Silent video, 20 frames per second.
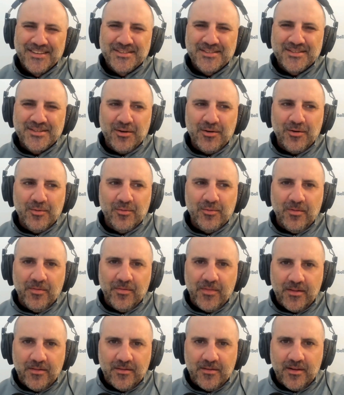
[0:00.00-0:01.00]
So
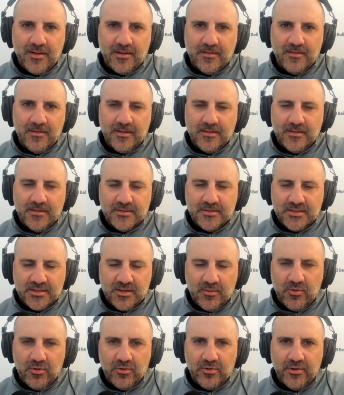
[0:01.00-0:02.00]
then, and then
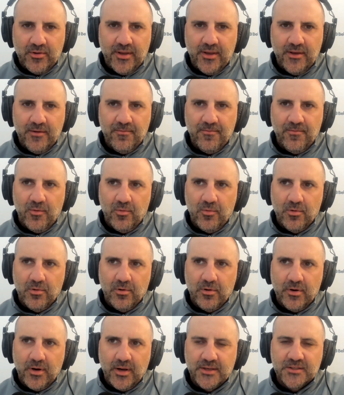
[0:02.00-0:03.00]
similarly
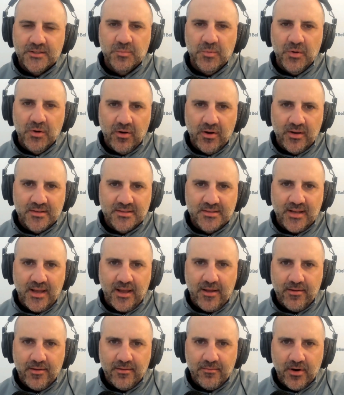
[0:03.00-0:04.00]
for experienced
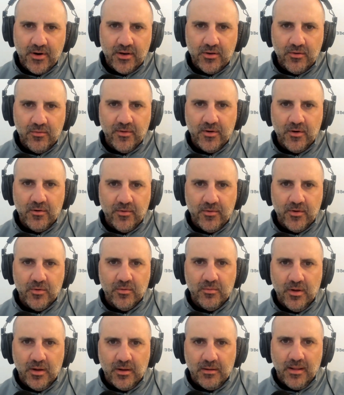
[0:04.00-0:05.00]
talent, right? You've
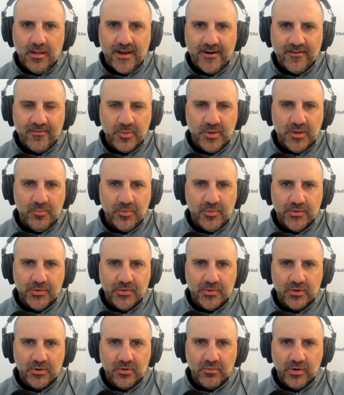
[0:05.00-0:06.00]
interviewed a lot of people in
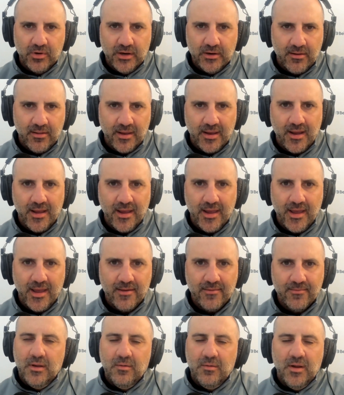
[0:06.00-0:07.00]
your career, like I
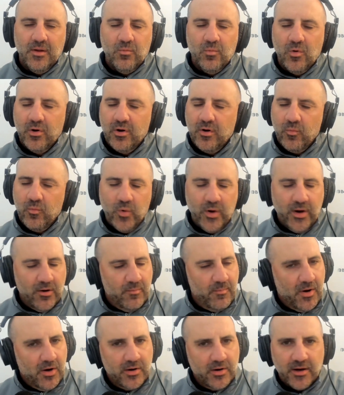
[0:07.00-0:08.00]
have, and we're in a
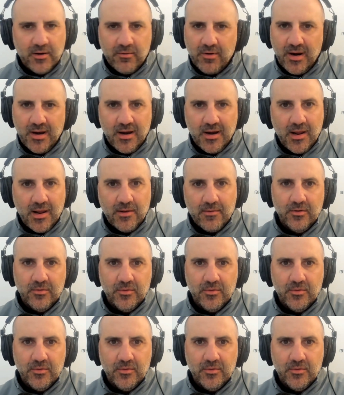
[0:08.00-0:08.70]
weird market right now.